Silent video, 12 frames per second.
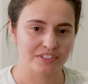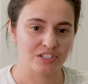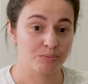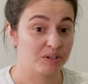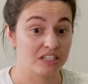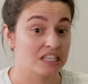
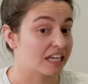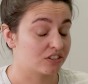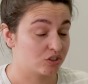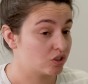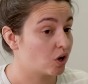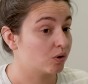To be like
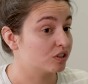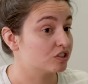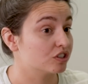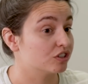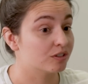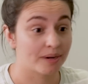so
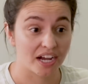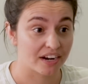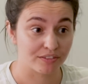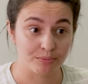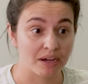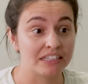concerned about
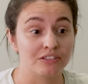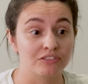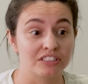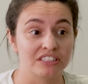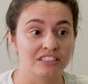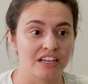every
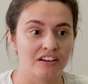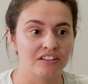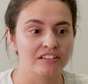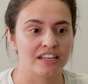minute detail